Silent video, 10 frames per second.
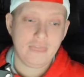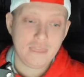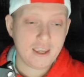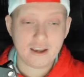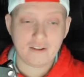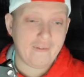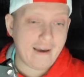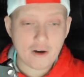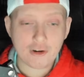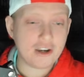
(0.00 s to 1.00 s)
Nick,
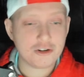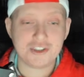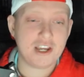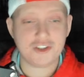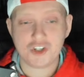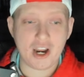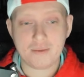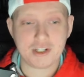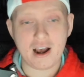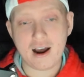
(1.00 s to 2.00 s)
how can you sit
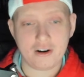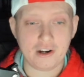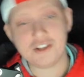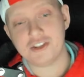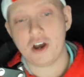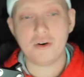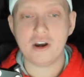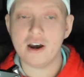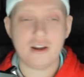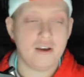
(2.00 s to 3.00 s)
James Conner? He's so
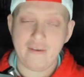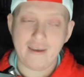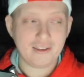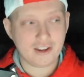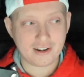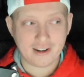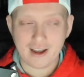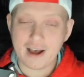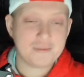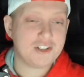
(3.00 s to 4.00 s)
good. And look,
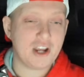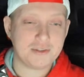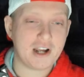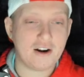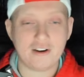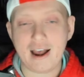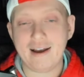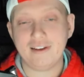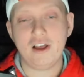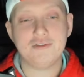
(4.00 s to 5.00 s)
I'm a James Conner
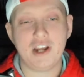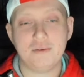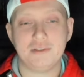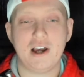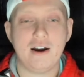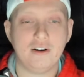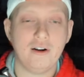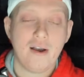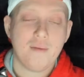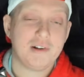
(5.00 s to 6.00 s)
guy. I love James
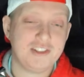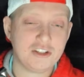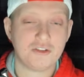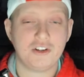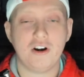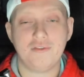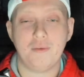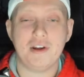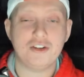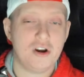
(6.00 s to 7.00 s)
Conner. But since returning
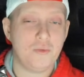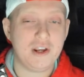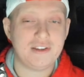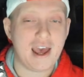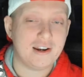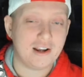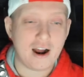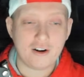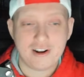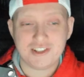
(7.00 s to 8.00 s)
from injury in Week 10,
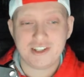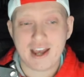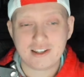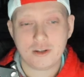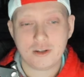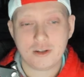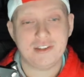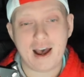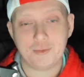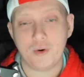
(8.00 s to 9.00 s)
Conner has yet to be a
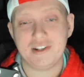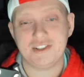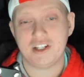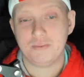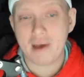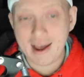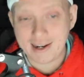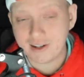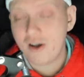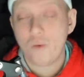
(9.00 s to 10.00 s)
top 26
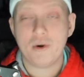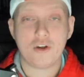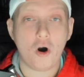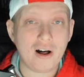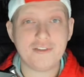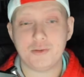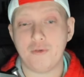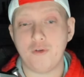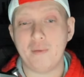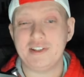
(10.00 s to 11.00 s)
back, with all of his
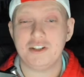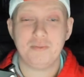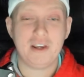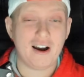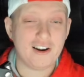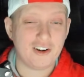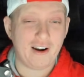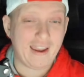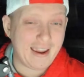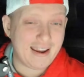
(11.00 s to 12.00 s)
performances being
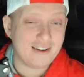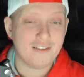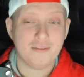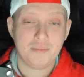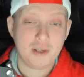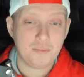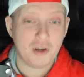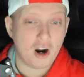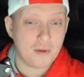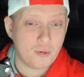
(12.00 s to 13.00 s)
under 8
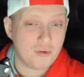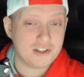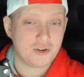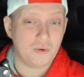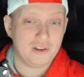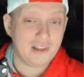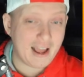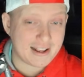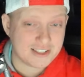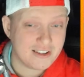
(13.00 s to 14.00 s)
PPR points or
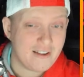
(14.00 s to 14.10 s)
less.